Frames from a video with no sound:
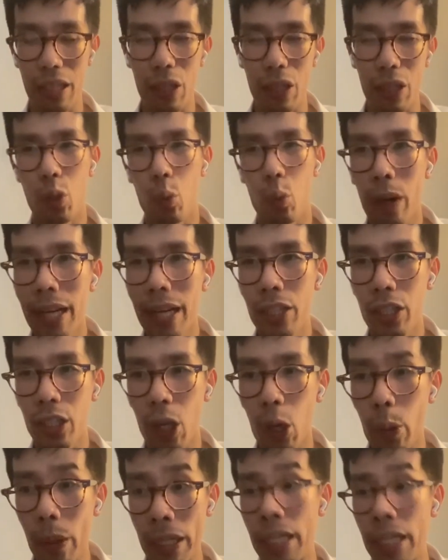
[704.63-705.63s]
the way it's
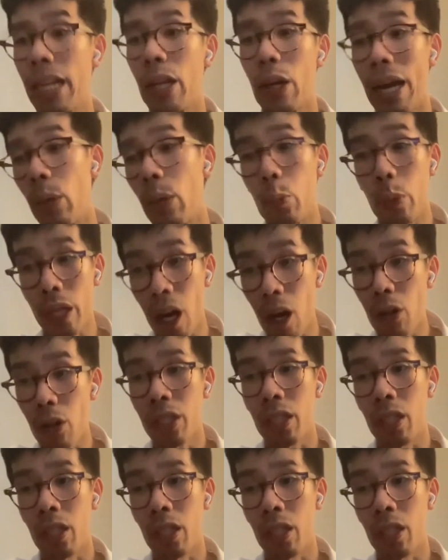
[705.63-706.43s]
going, and we are